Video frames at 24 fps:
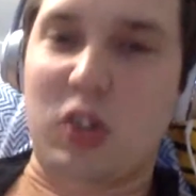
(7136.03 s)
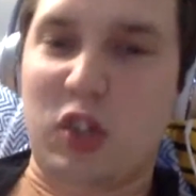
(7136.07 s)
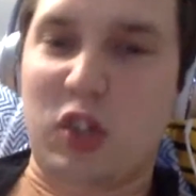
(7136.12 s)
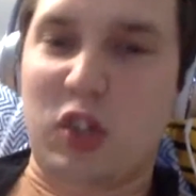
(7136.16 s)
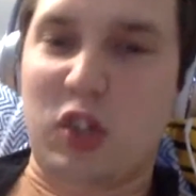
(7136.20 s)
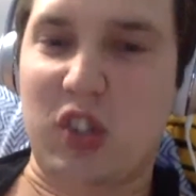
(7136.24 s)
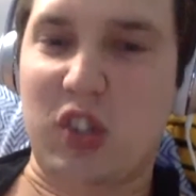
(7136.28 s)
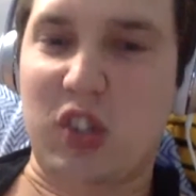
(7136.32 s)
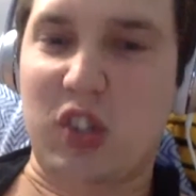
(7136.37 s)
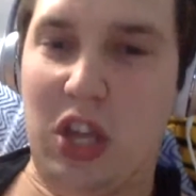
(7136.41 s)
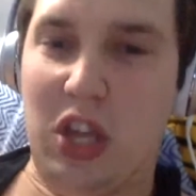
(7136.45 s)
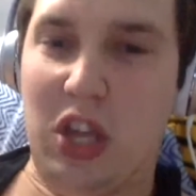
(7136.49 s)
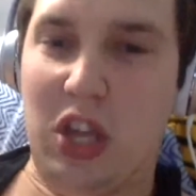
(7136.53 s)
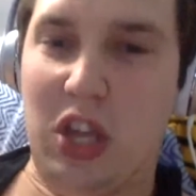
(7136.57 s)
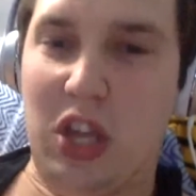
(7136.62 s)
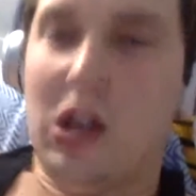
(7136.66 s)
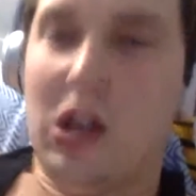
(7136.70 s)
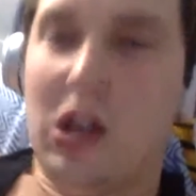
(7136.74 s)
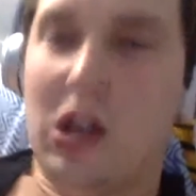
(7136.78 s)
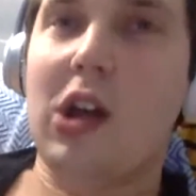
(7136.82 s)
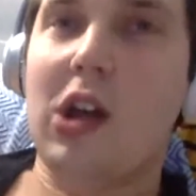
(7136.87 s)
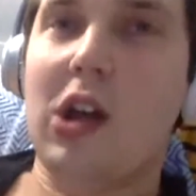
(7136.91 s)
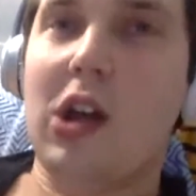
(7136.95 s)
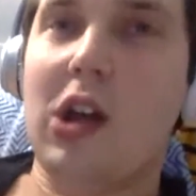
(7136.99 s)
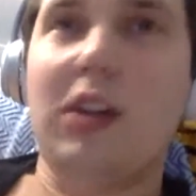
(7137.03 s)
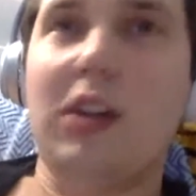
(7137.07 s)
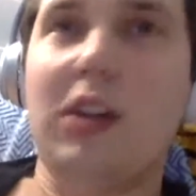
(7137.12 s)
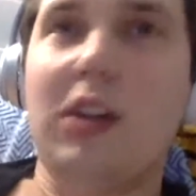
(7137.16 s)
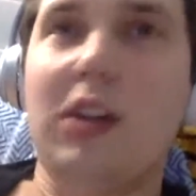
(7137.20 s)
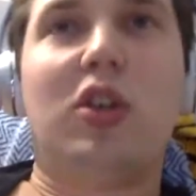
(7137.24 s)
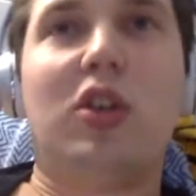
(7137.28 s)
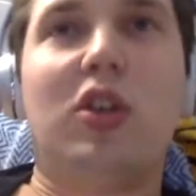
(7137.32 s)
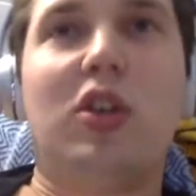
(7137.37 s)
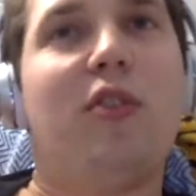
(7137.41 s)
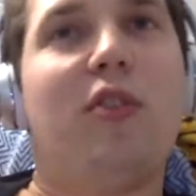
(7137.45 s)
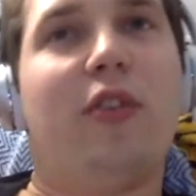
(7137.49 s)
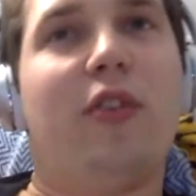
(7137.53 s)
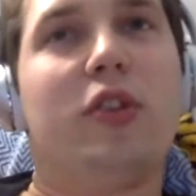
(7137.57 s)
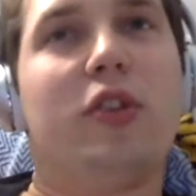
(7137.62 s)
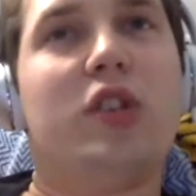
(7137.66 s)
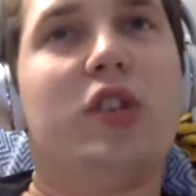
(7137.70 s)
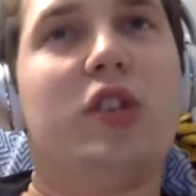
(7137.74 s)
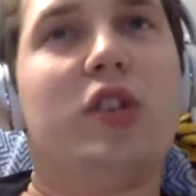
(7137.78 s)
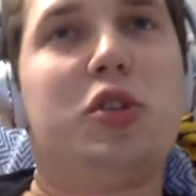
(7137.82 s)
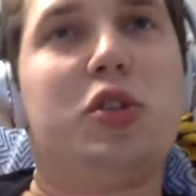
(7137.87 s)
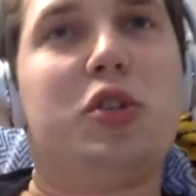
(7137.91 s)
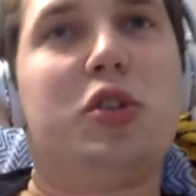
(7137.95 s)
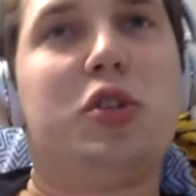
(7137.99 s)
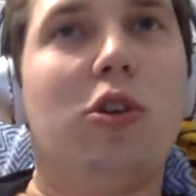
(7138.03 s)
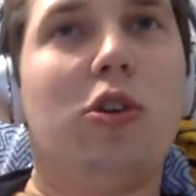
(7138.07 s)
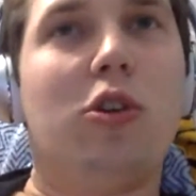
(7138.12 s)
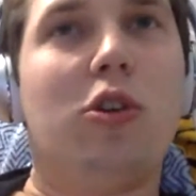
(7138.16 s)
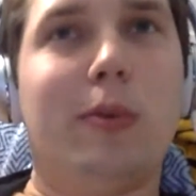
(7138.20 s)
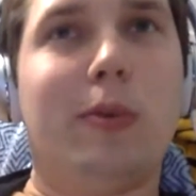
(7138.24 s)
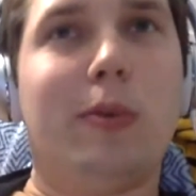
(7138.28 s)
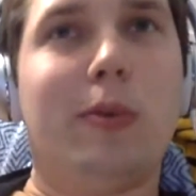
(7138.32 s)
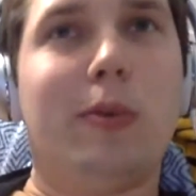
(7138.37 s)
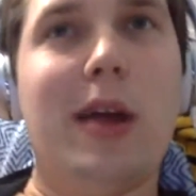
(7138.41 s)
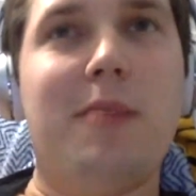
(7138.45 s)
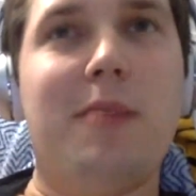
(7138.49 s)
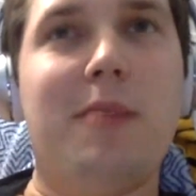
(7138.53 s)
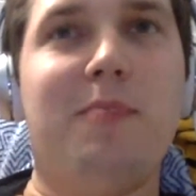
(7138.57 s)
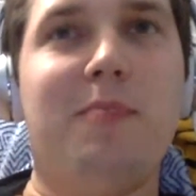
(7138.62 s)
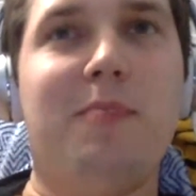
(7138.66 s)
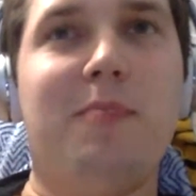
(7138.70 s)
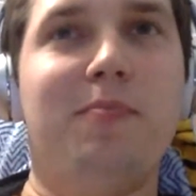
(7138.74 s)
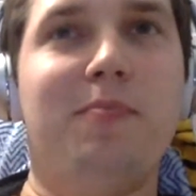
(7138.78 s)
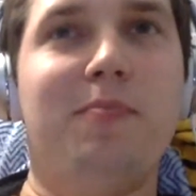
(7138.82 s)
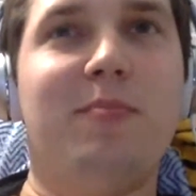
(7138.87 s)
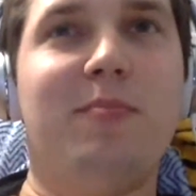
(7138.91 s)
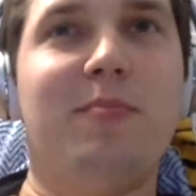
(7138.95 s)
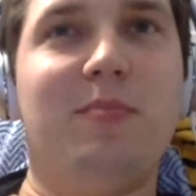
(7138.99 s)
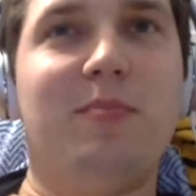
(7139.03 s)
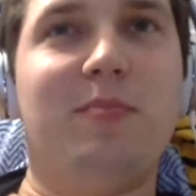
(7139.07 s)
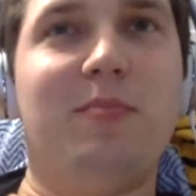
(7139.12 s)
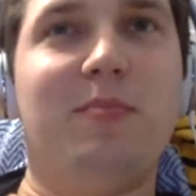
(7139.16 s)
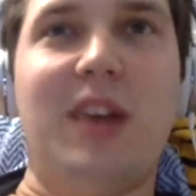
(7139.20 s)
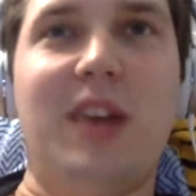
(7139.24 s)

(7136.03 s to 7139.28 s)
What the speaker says: Sin. So your first name is Cardinal, right? Yes.